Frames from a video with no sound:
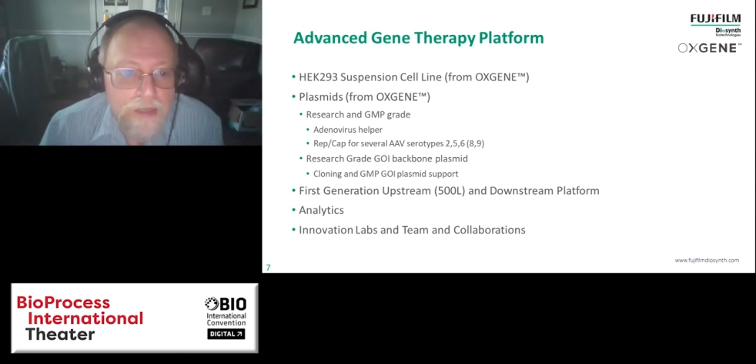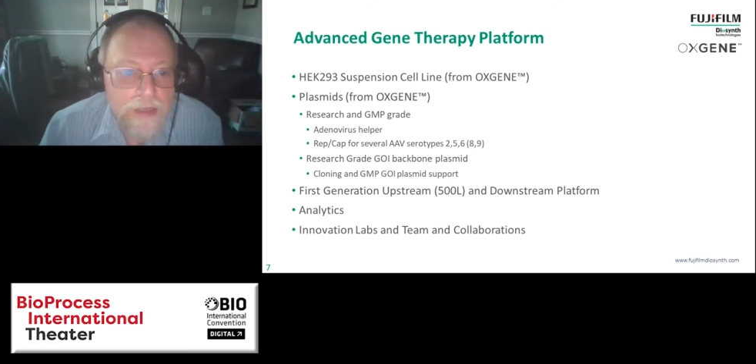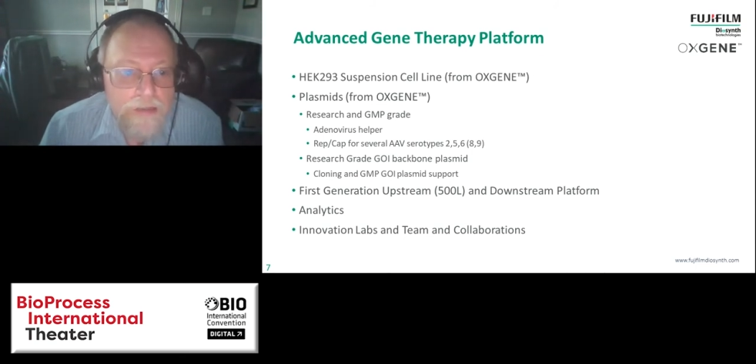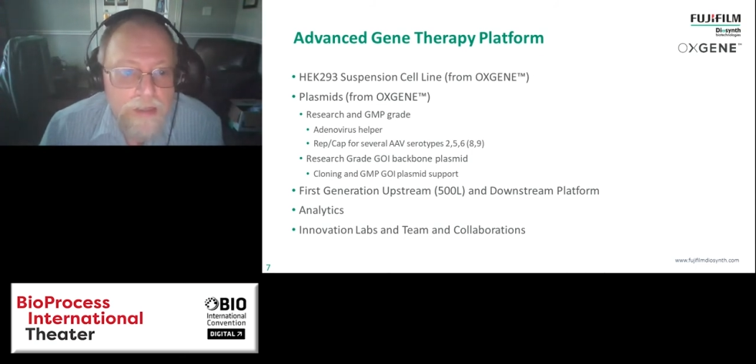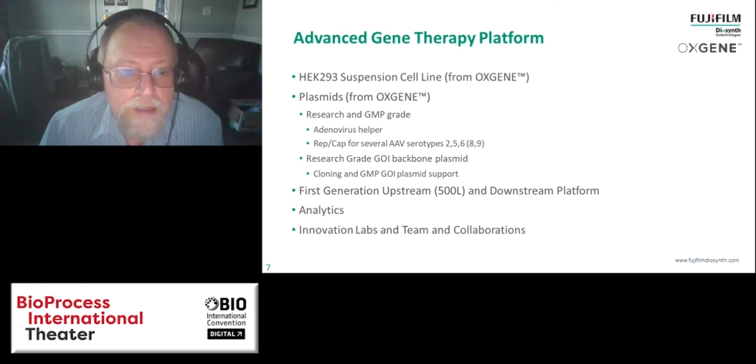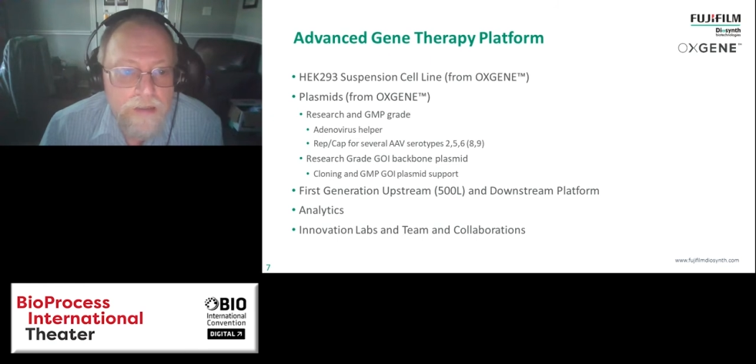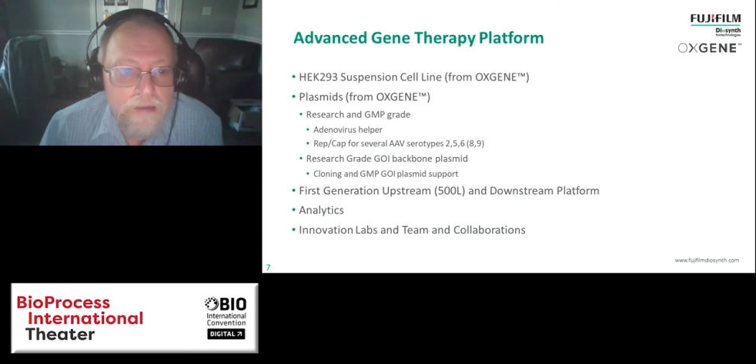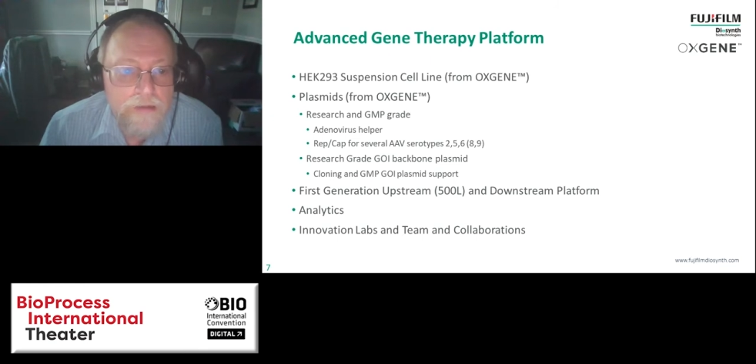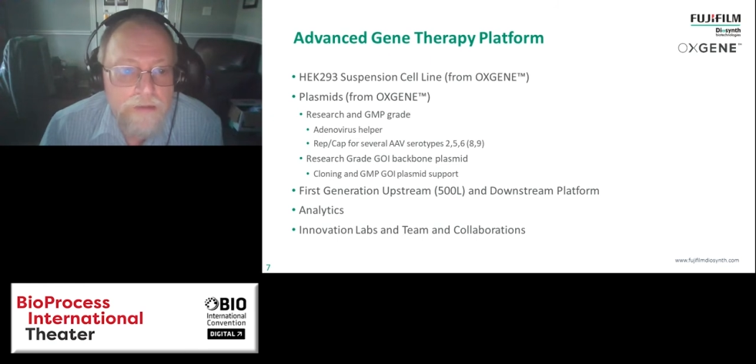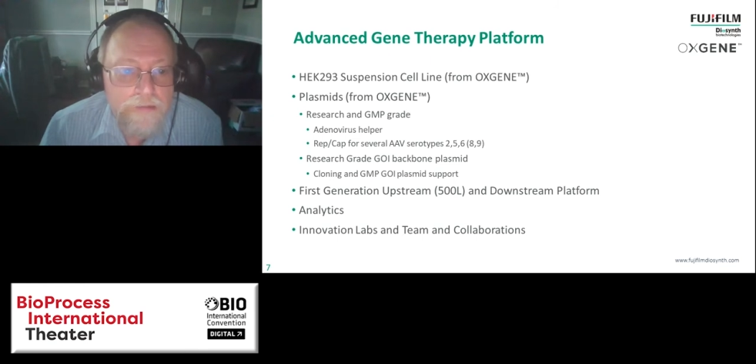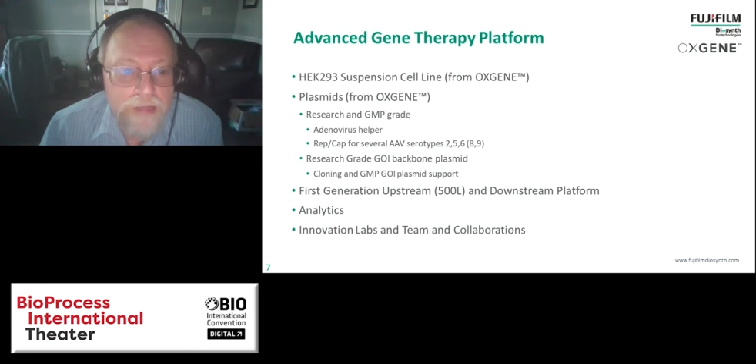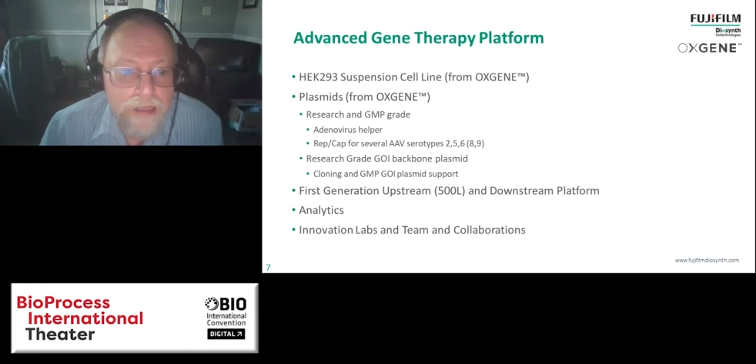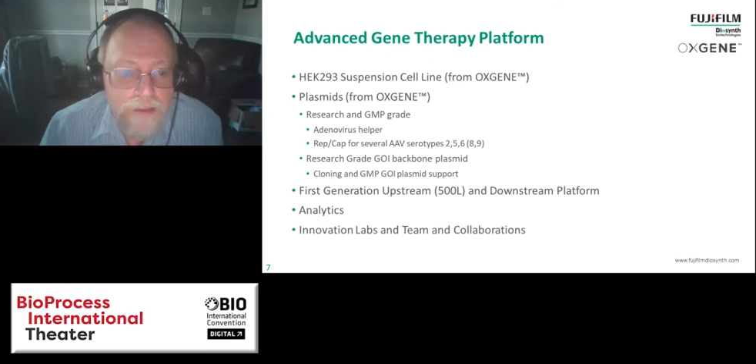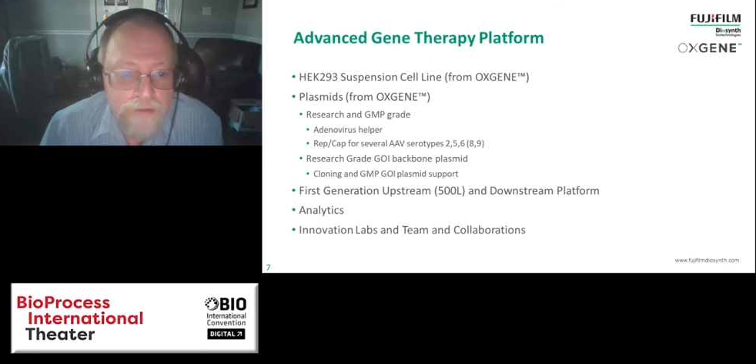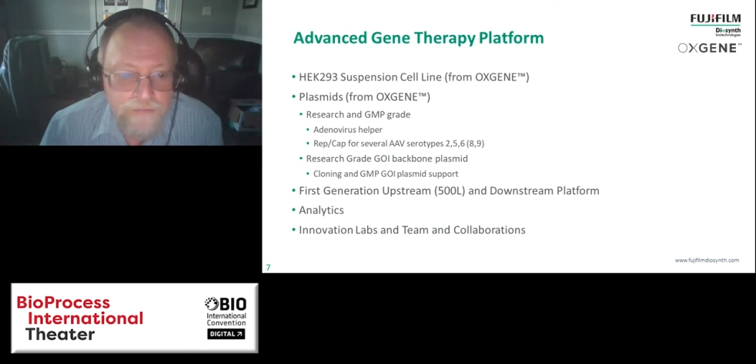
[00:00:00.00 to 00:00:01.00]
and then
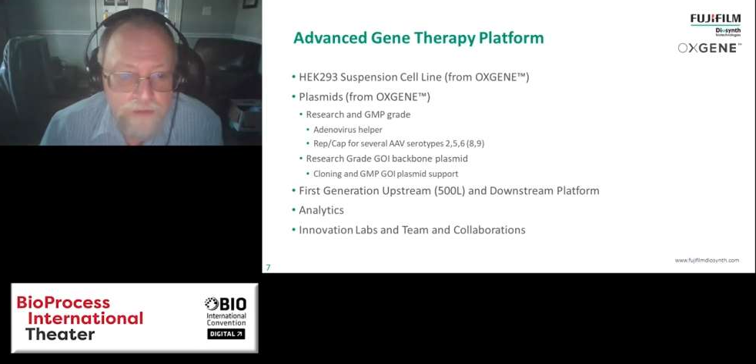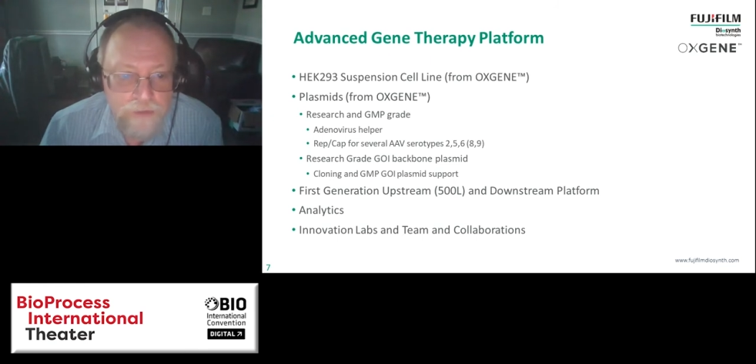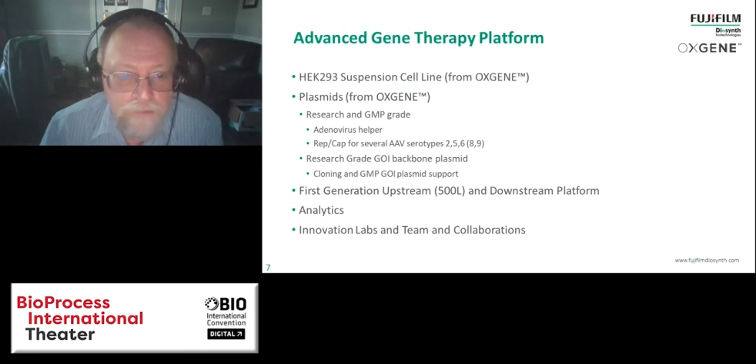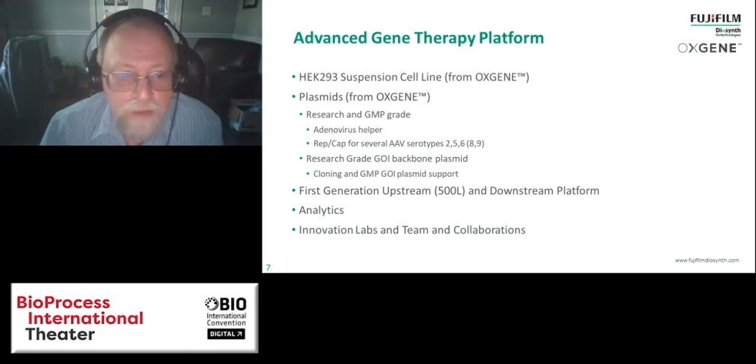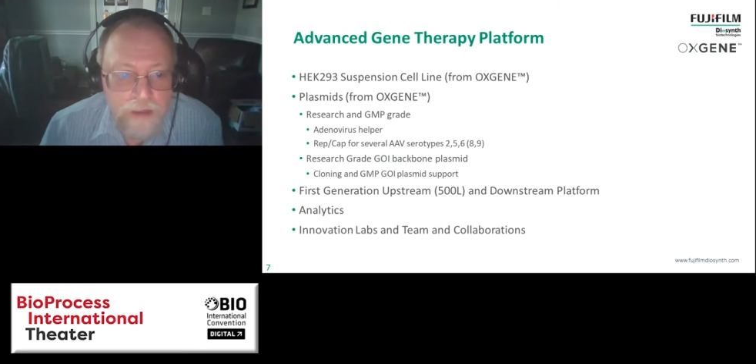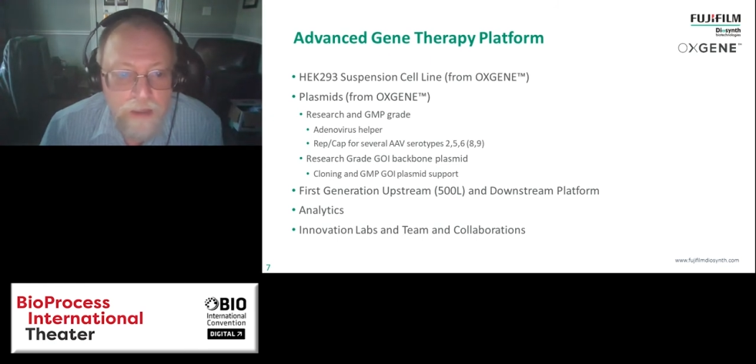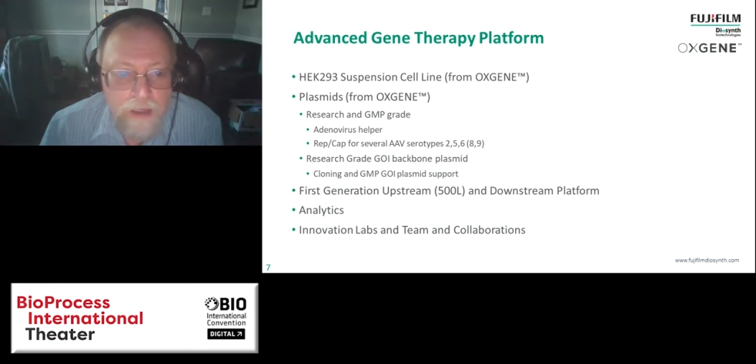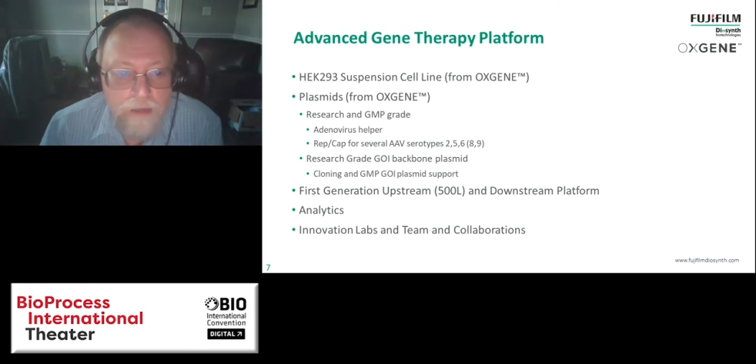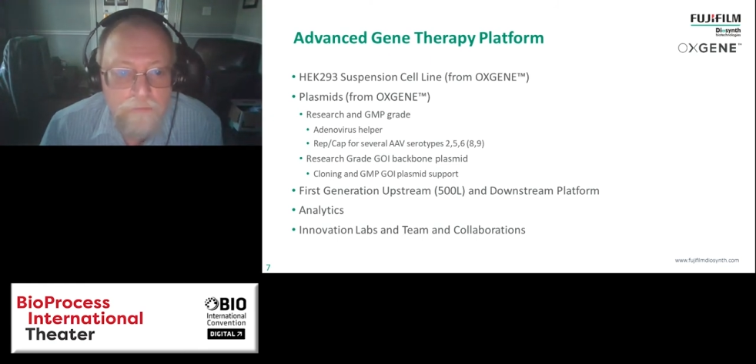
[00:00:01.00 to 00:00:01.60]
a downstream